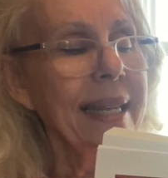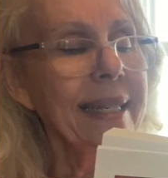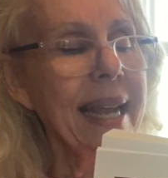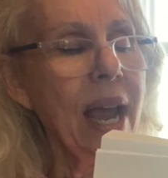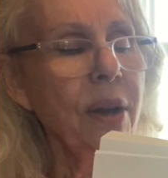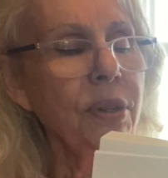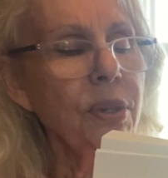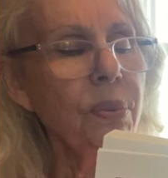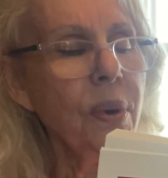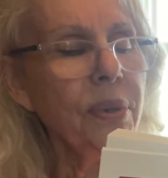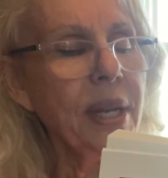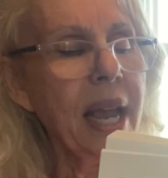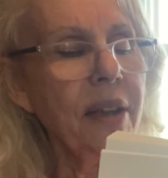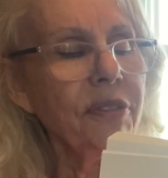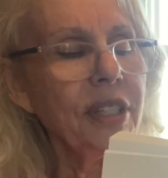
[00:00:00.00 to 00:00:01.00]
"Now you
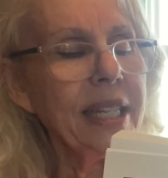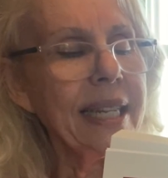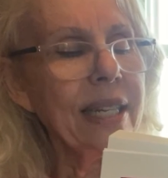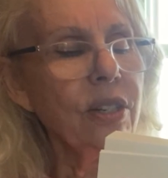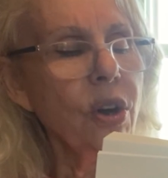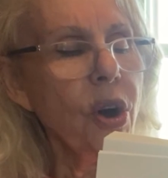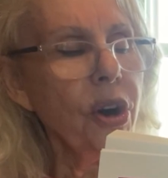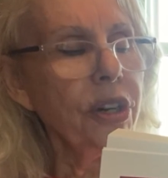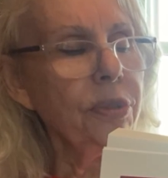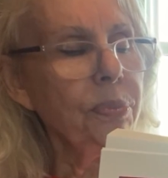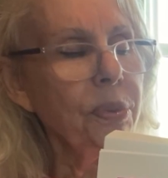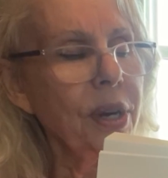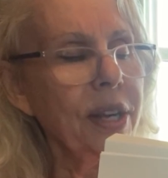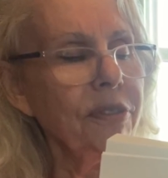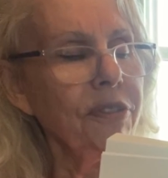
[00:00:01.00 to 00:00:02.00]
won't have to eat hard
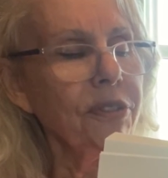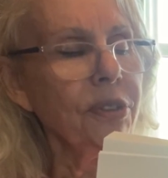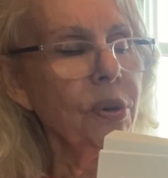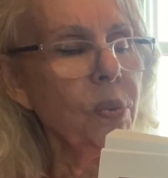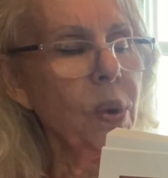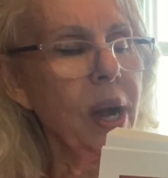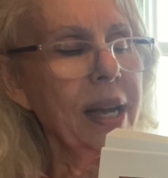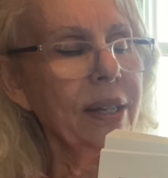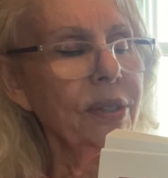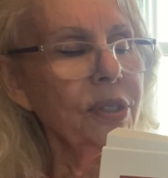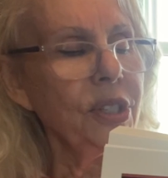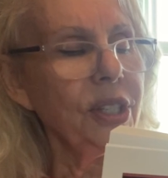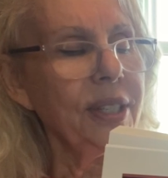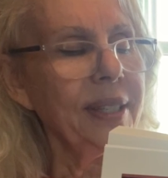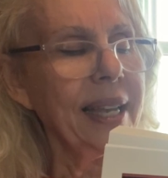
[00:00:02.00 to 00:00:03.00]
bread for a while,"
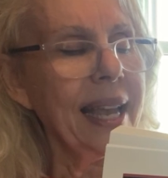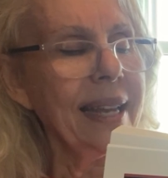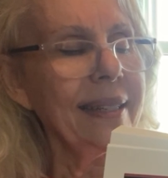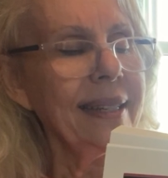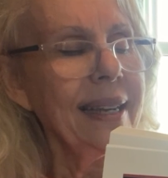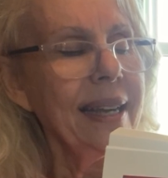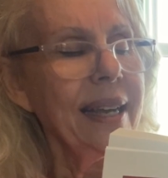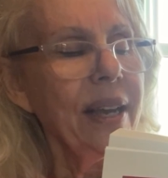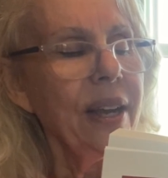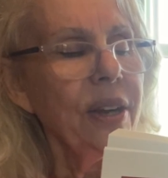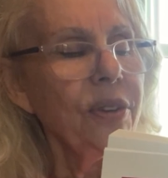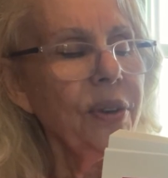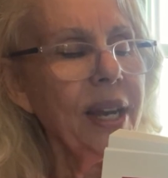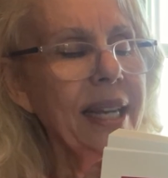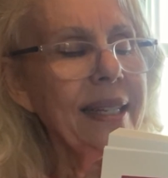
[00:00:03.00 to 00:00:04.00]
she said.
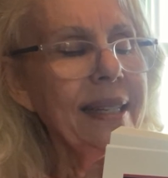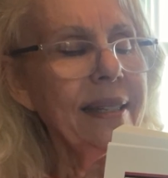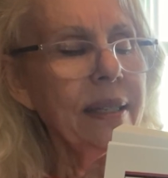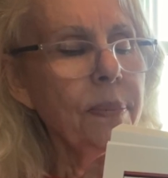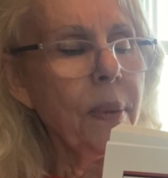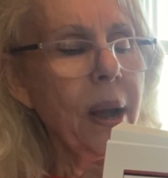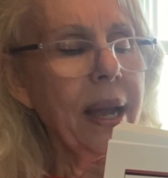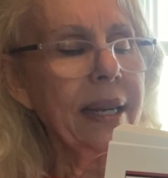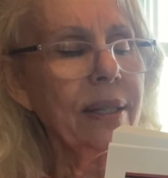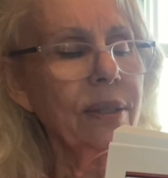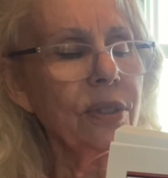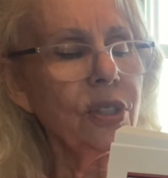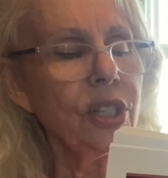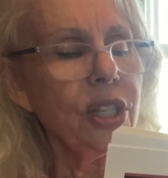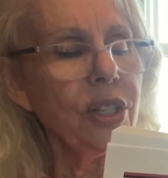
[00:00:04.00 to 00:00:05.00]
Granny
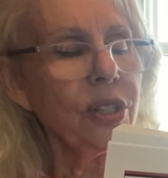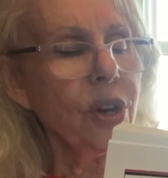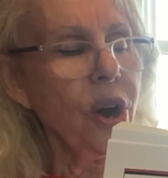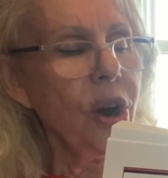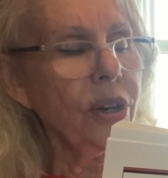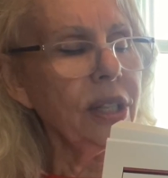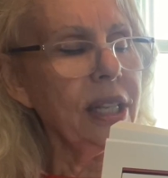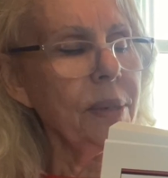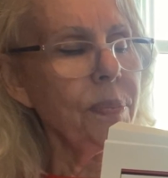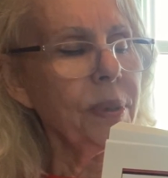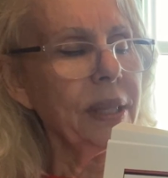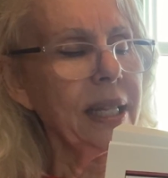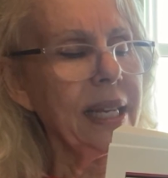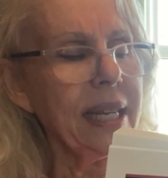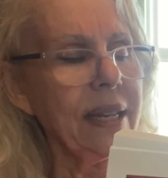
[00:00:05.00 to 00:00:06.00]
smiled. She could hardly
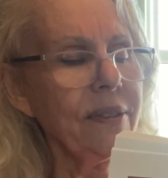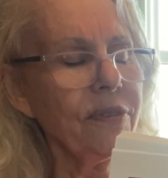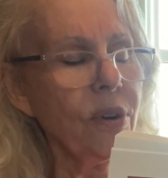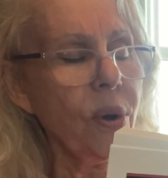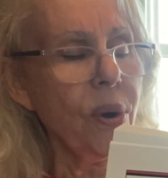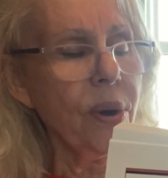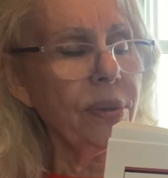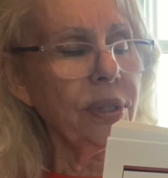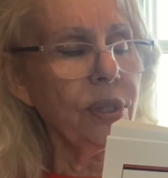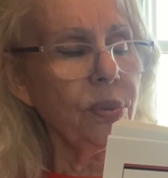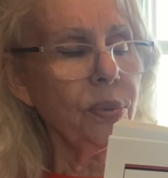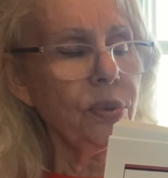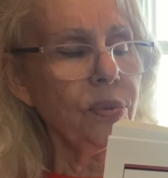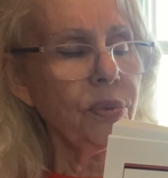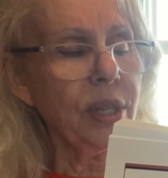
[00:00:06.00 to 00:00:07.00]
believe all this
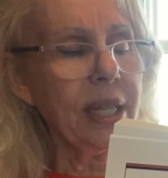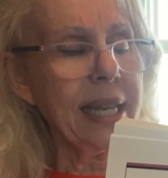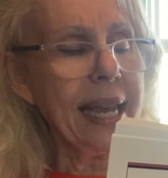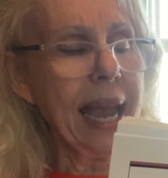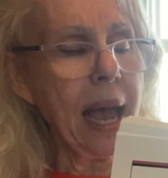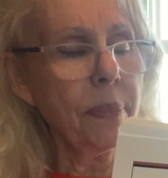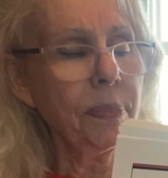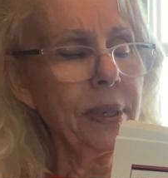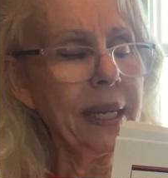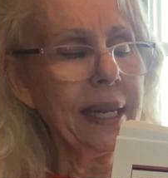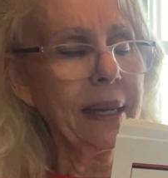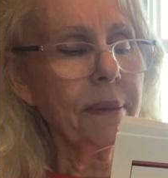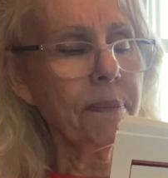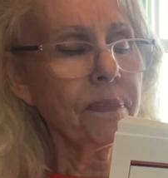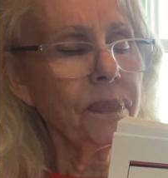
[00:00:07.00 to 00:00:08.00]
was really
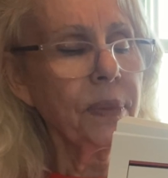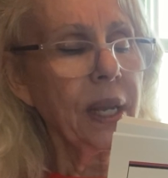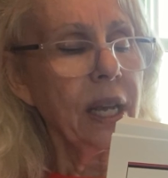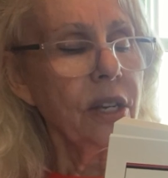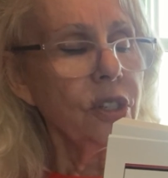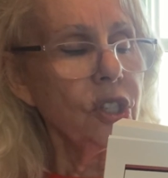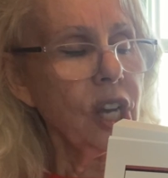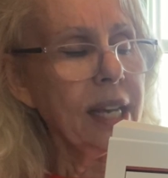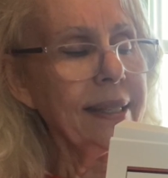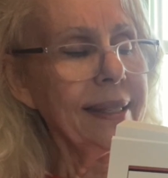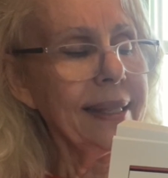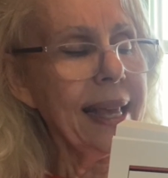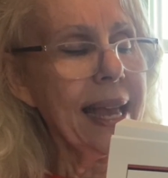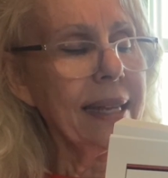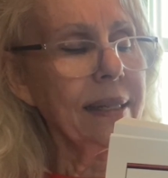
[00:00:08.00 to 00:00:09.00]
happening.
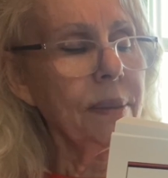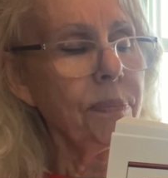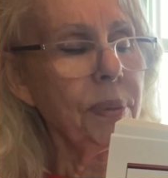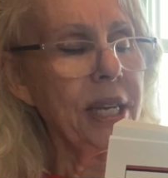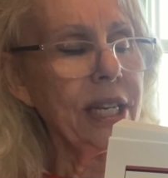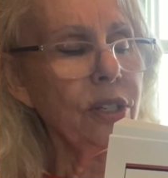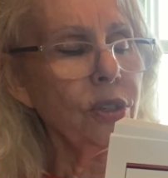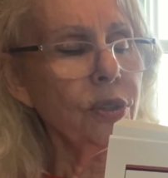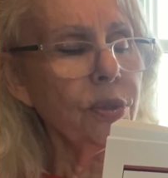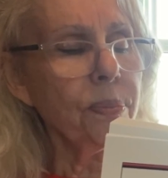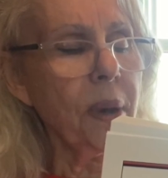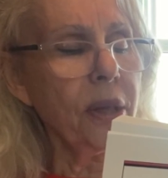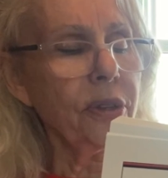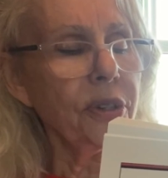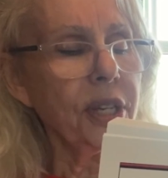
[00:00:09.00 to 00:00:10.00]
Just then, Peter's
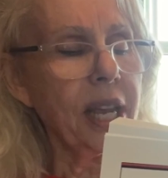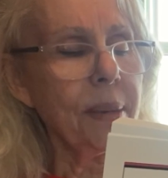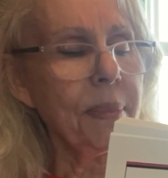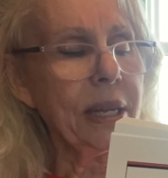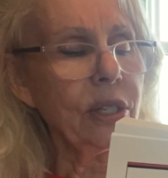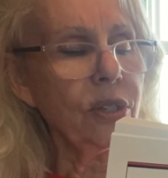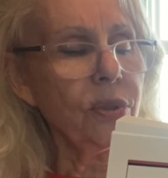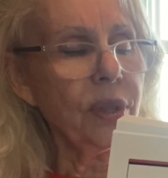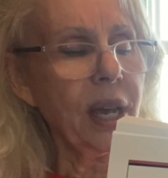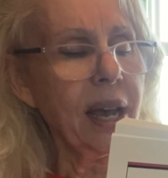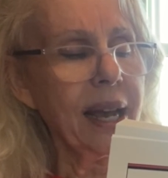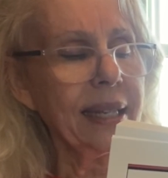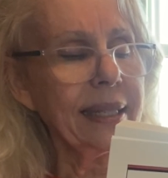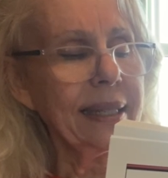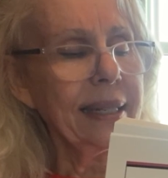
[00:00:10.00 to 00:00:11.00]
mother came into the
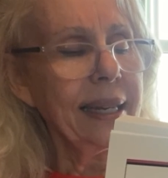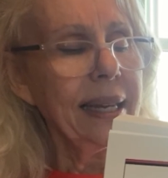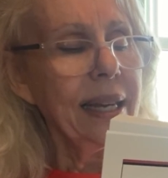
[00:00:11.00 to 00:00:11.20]
hut.